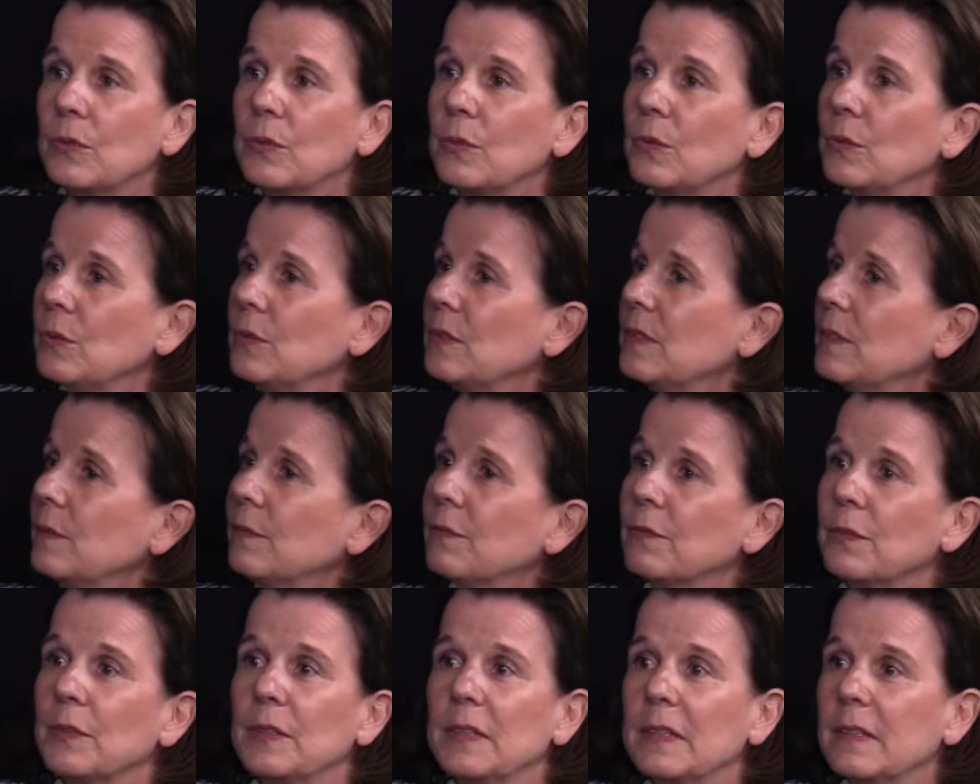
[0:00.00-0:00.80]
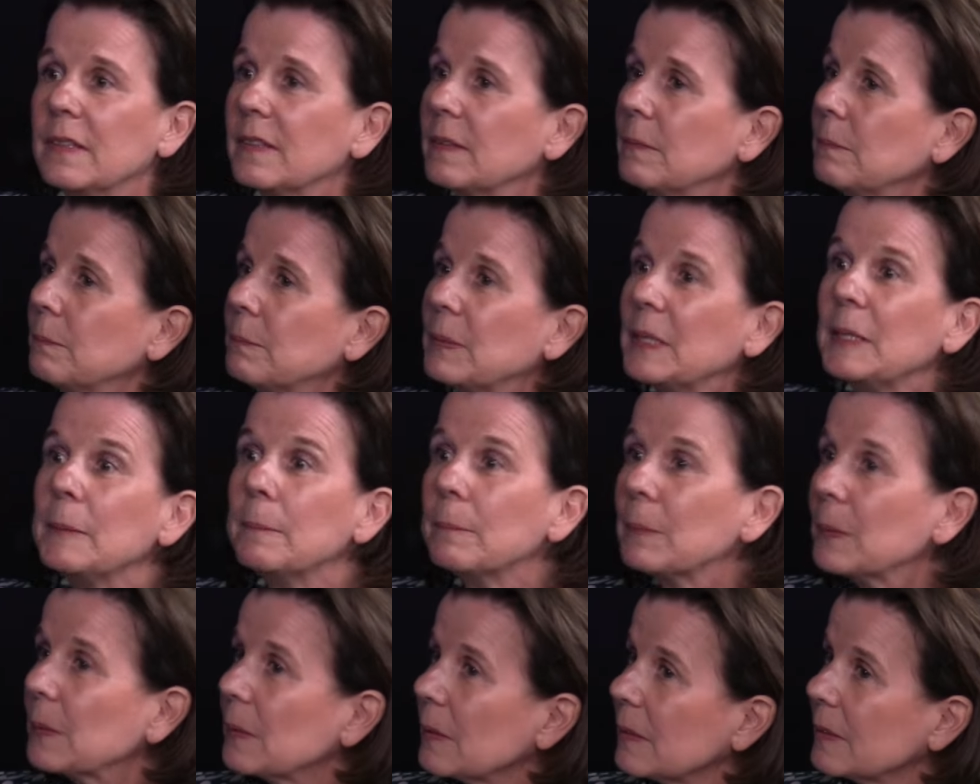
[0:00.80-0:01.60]
to different
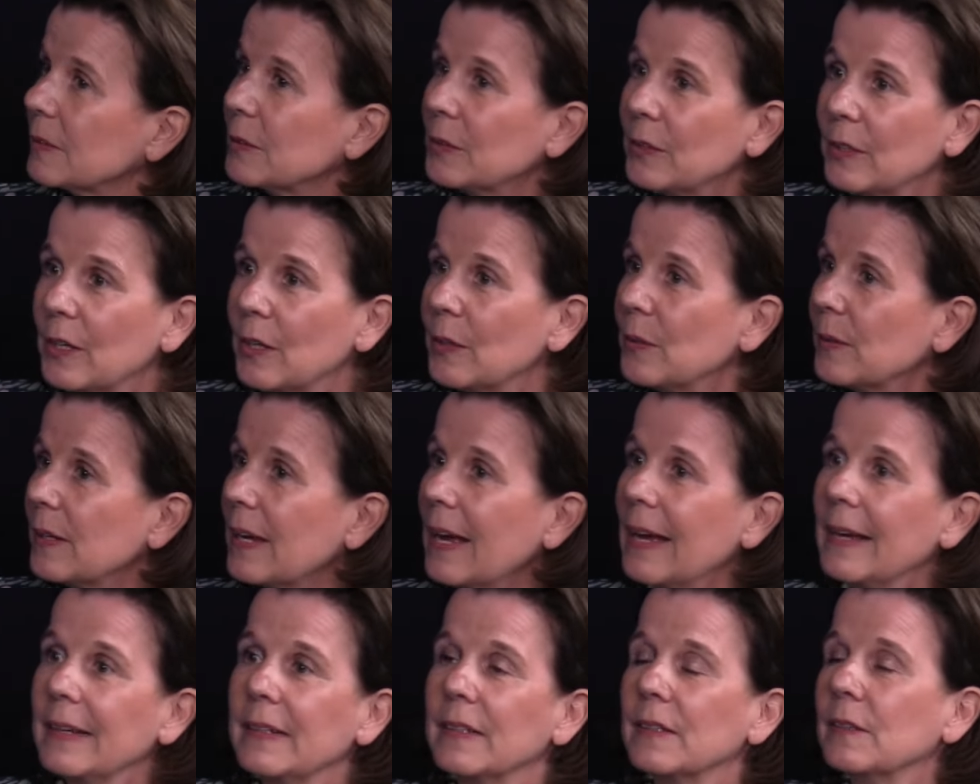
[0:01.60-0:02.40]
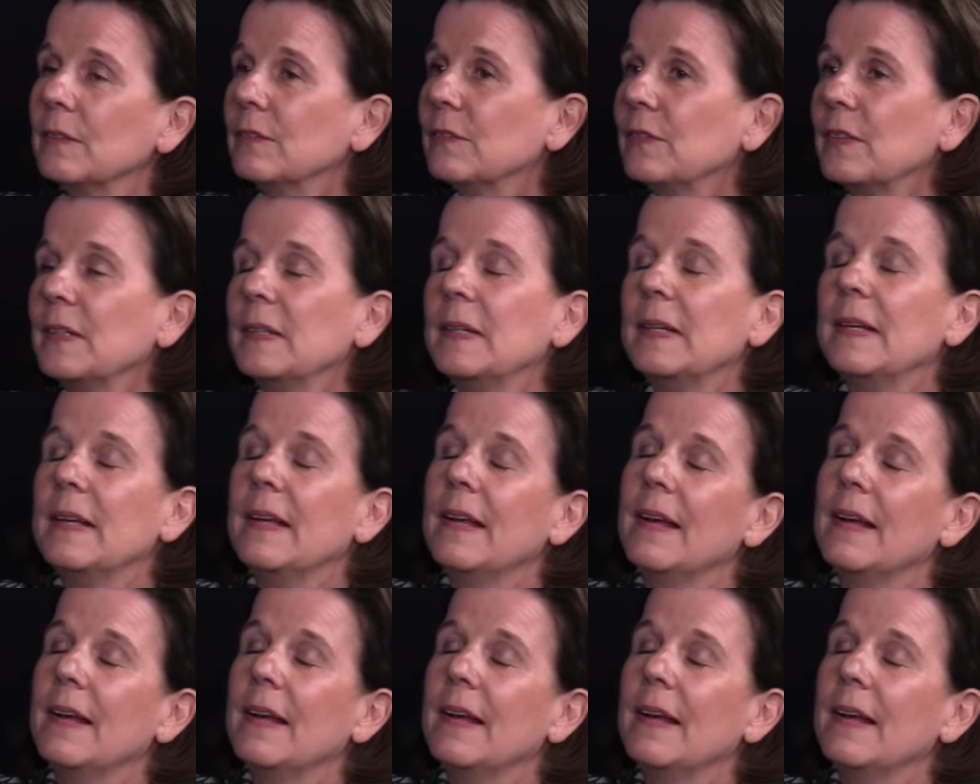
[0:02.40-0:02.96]
people you mm-hmm. know kind of